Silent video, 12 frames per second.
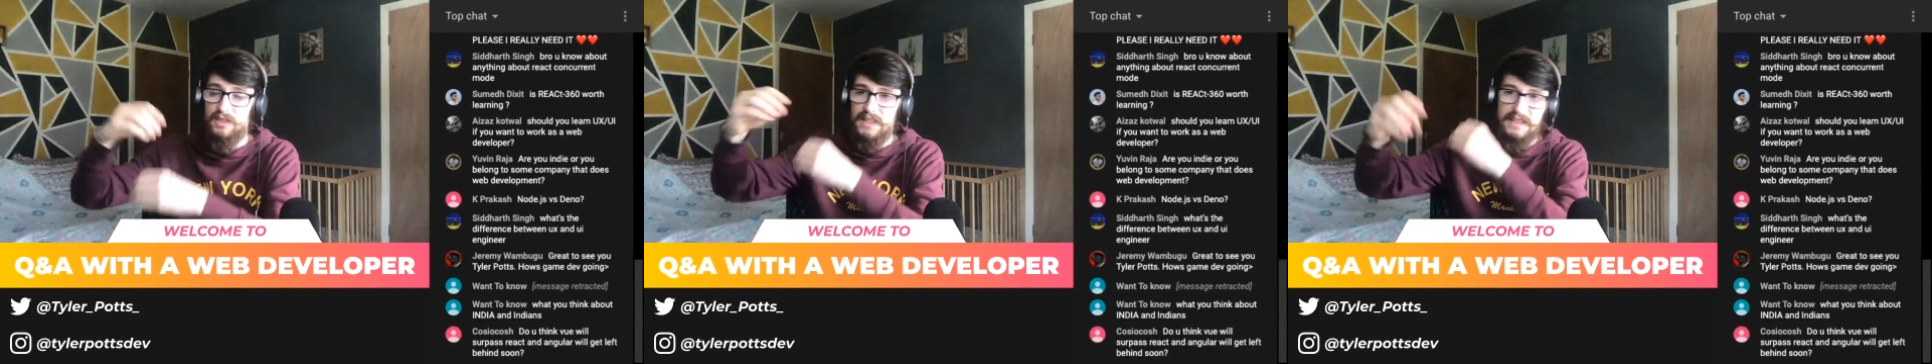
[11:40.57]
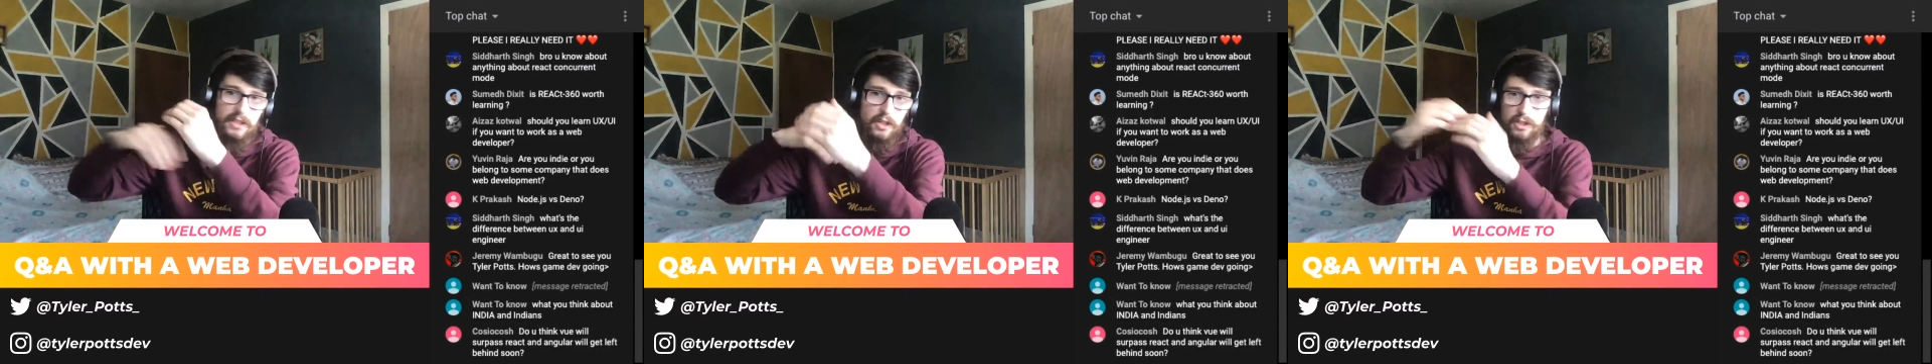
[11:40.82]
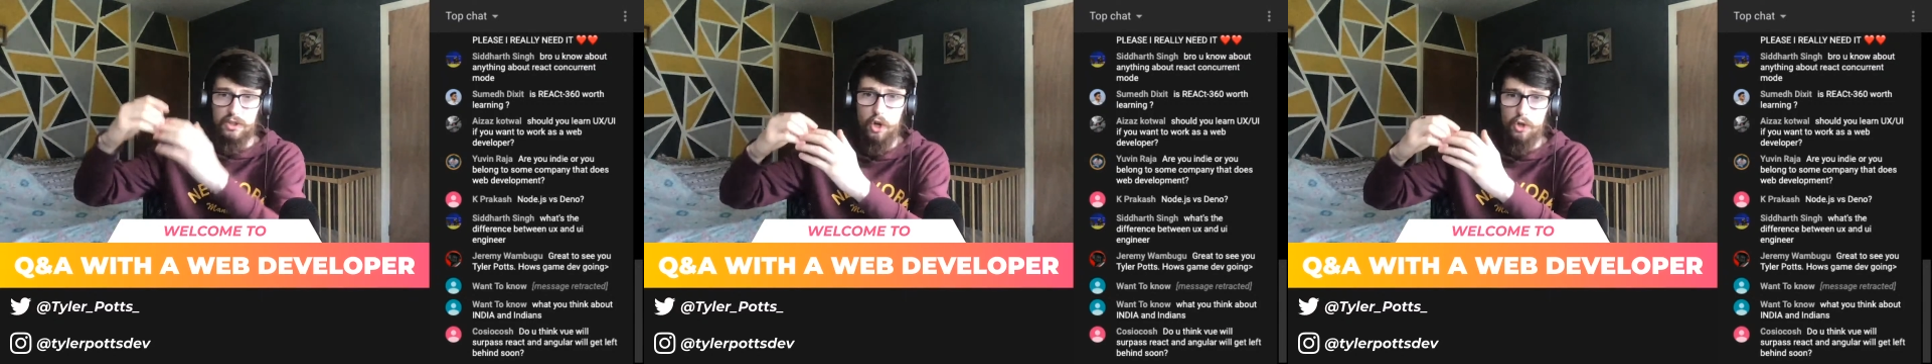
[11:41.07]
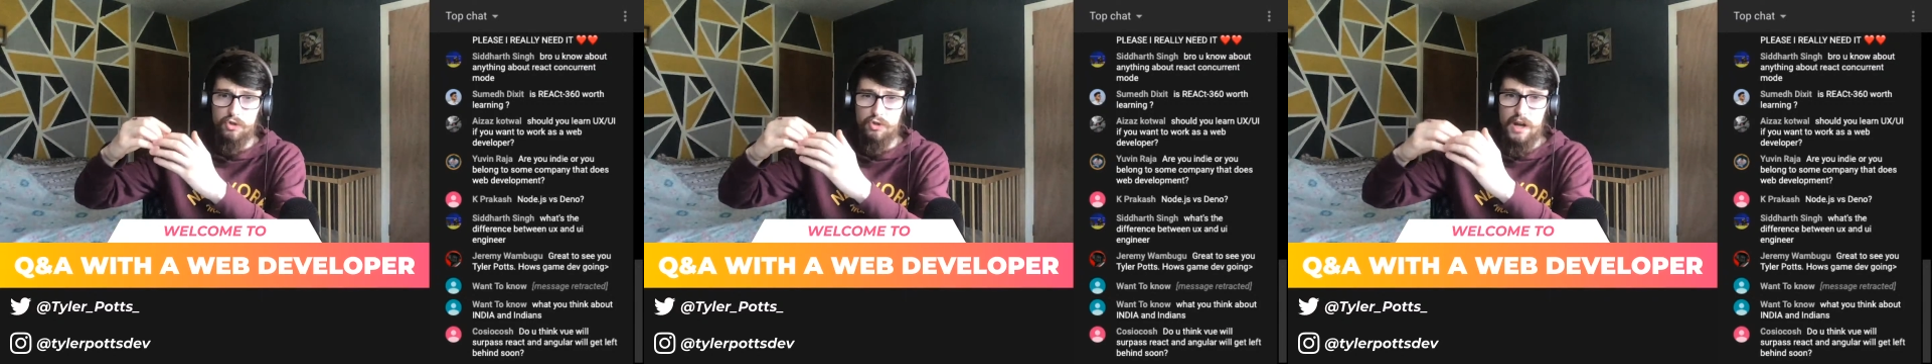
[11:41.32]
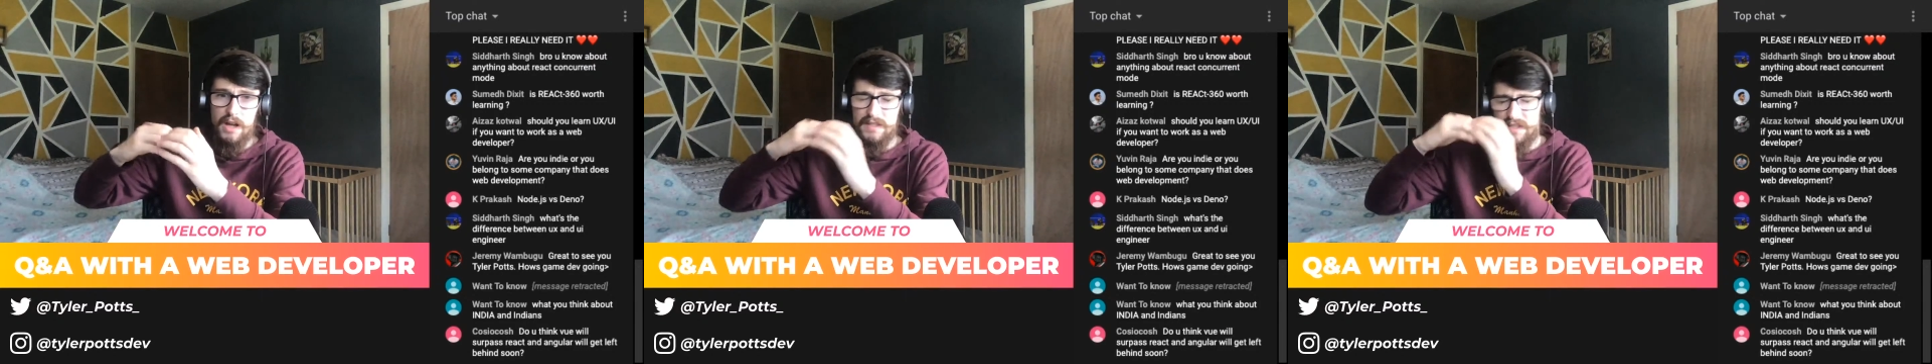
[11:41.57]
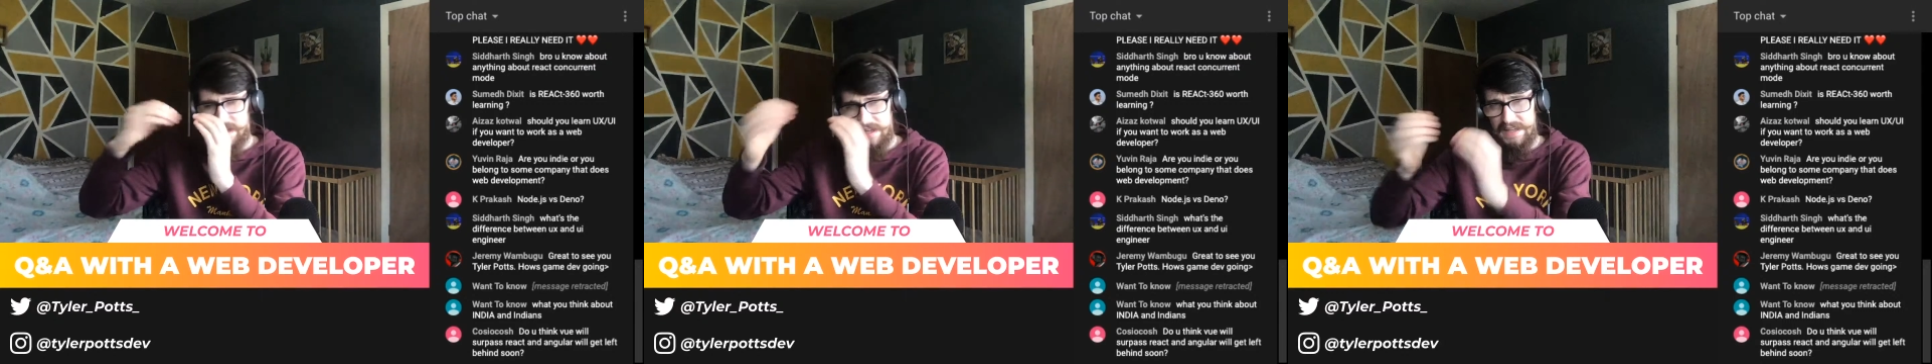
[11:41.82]
Do these colours
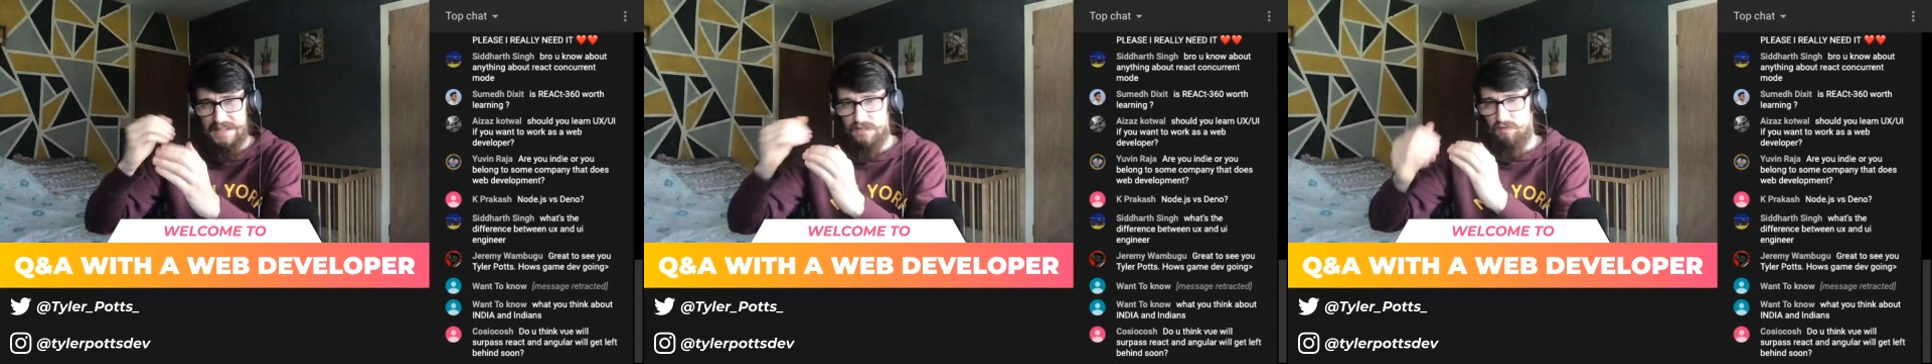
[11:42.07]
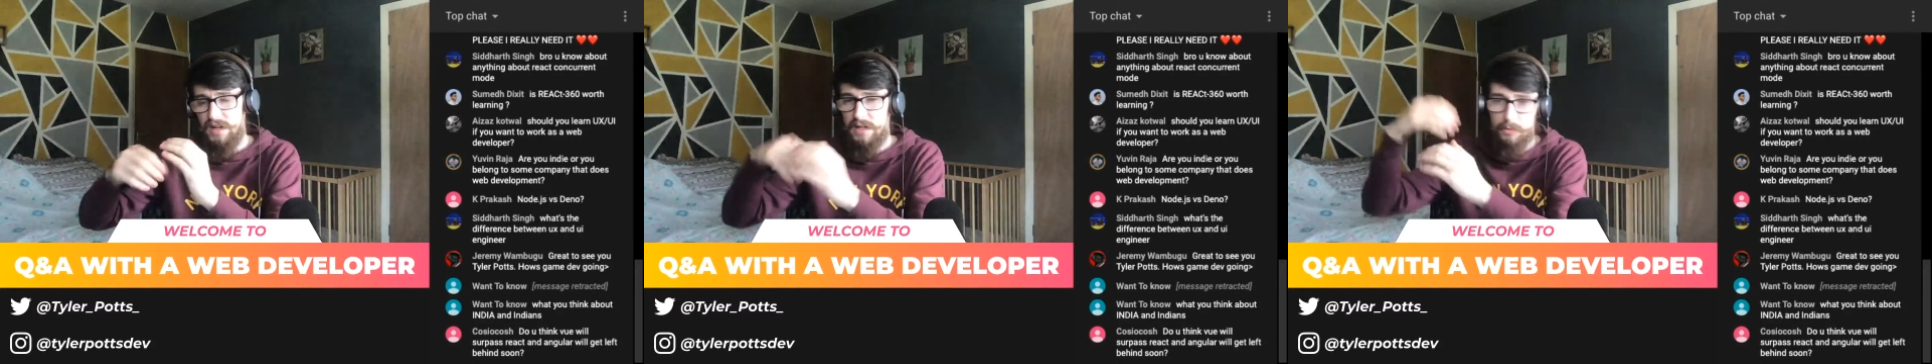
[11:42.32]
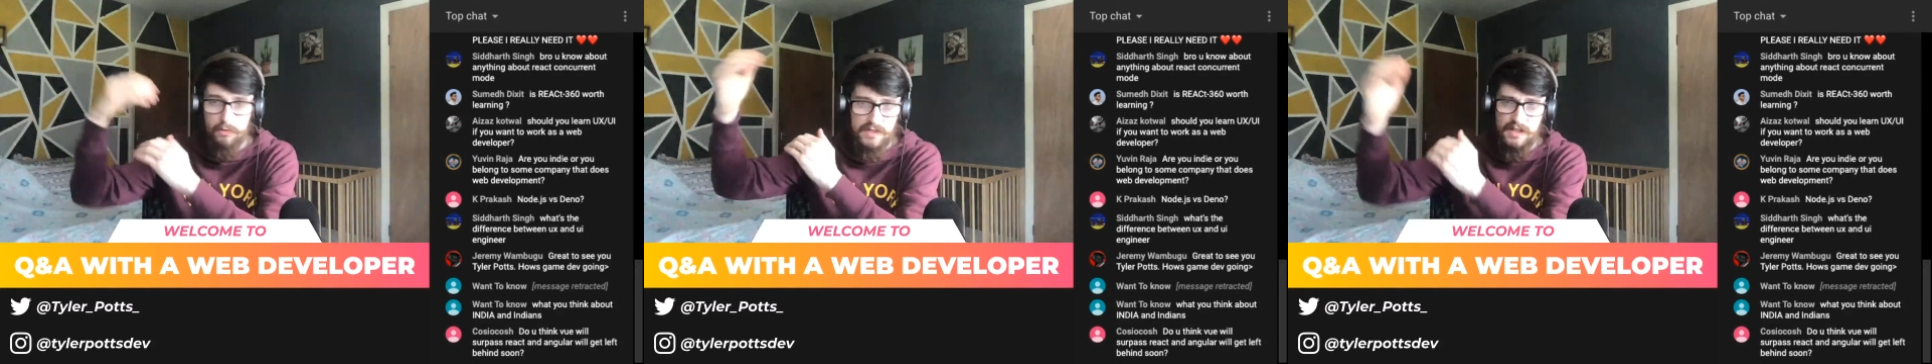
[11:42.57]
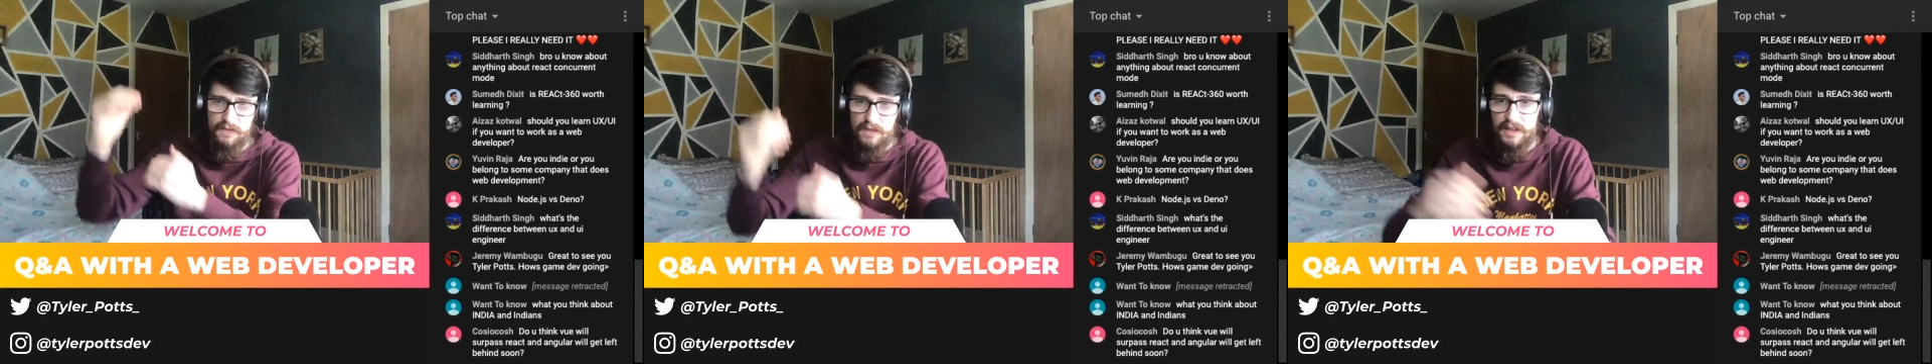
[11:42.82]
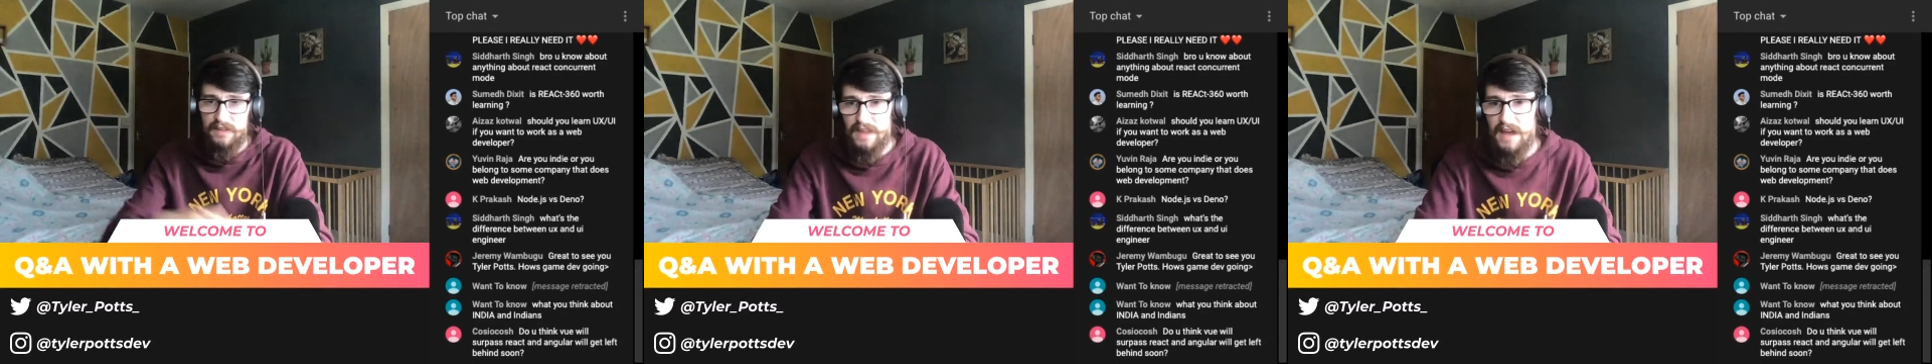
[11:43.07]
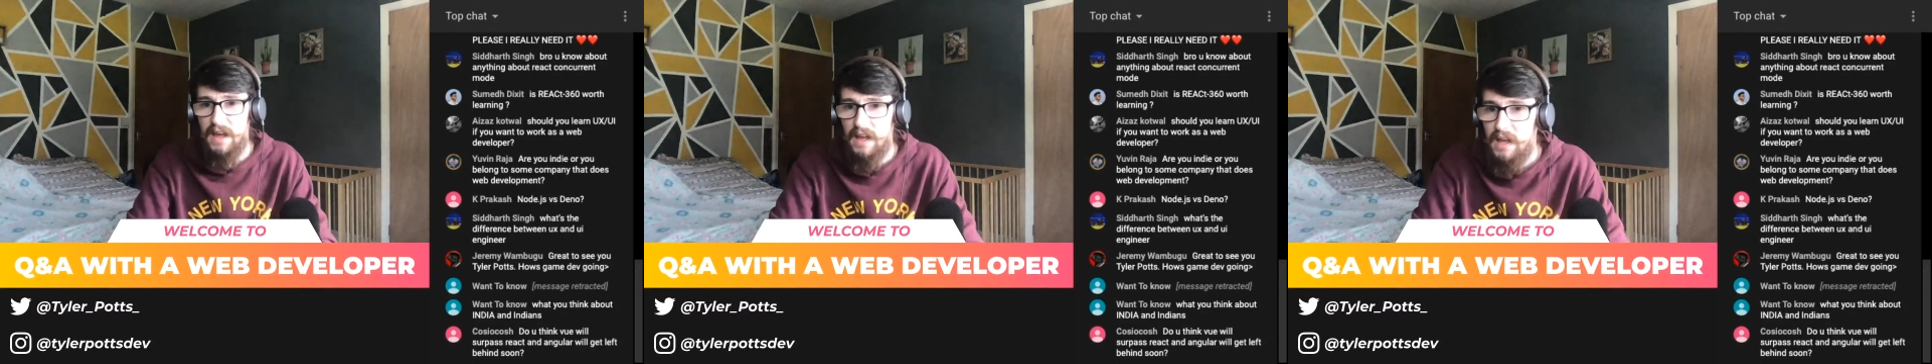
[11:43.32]
contrast? Are they easy readable? Stuff like that.